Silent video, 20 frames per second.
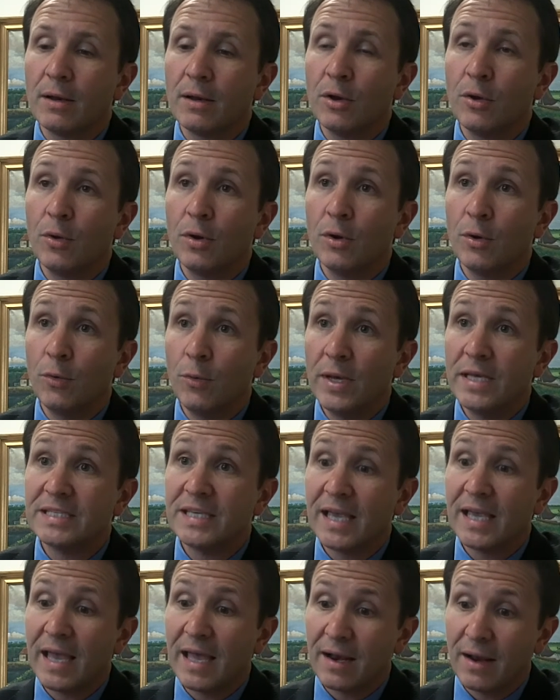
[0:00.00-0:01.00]

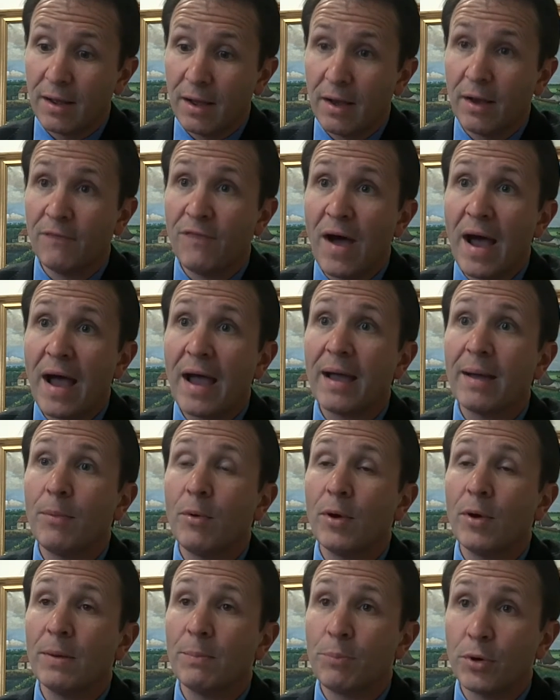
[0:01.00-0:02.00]
Louisiana a
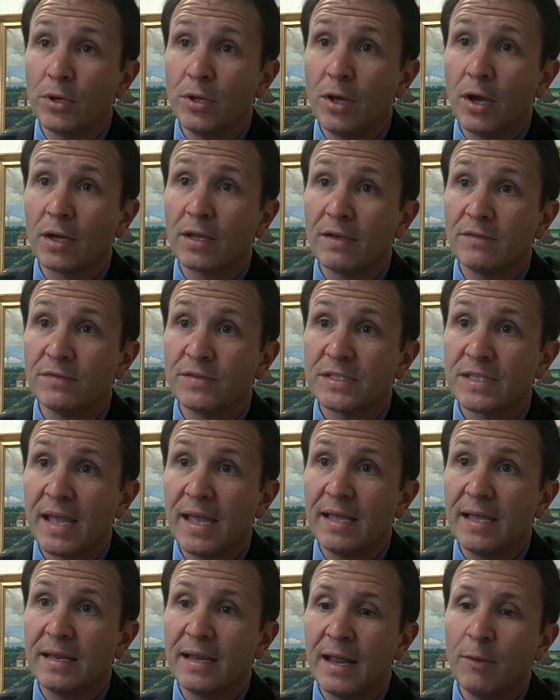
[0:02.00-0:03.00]
viable and productive
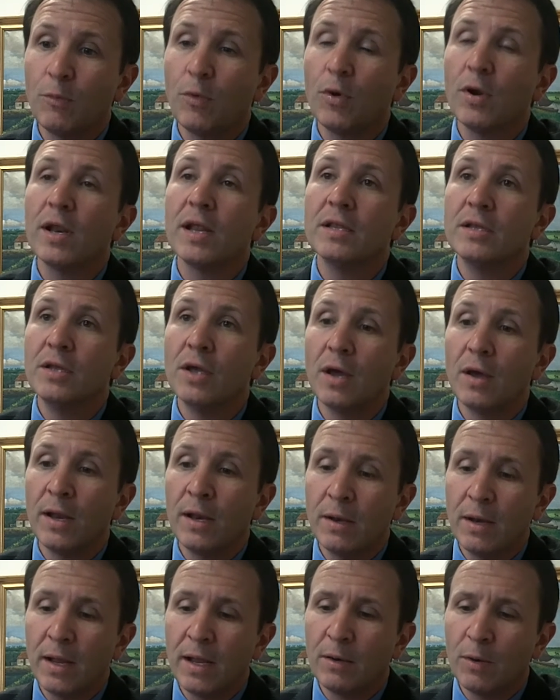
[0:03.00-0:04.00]
state, and what
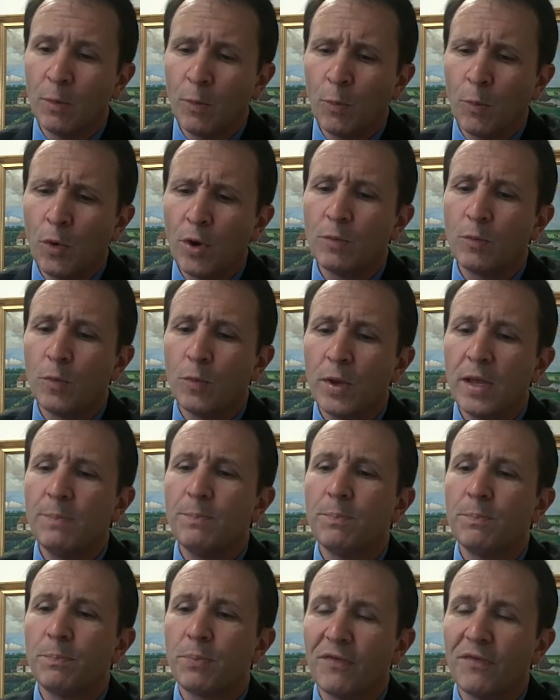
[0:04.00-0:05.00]
we
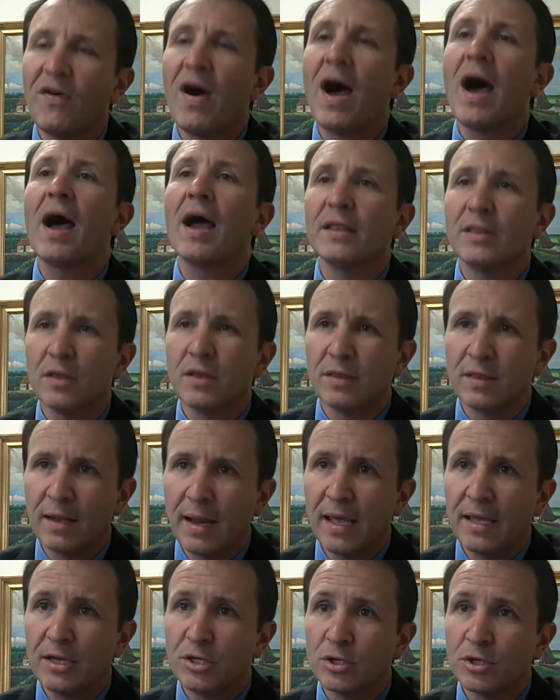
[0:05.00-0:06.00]
provide to the
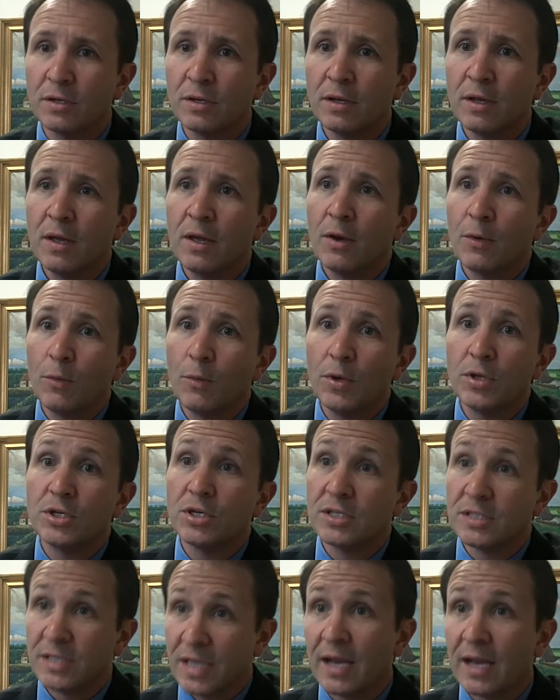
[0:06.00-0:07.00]
nation, which
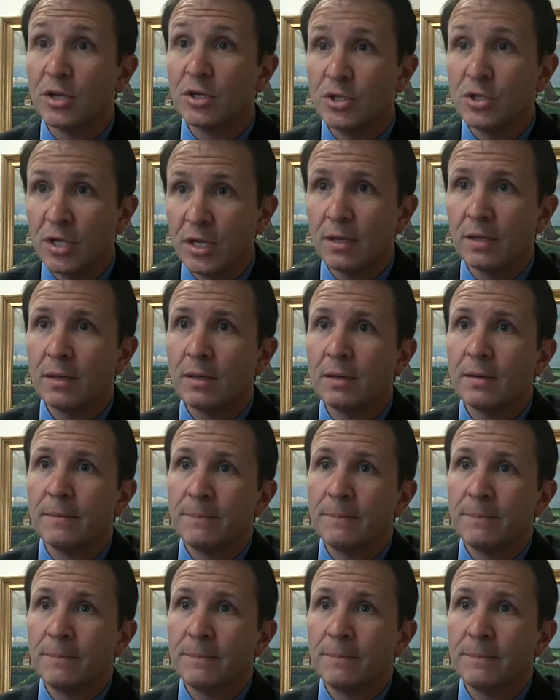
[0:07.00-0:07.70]
is energy.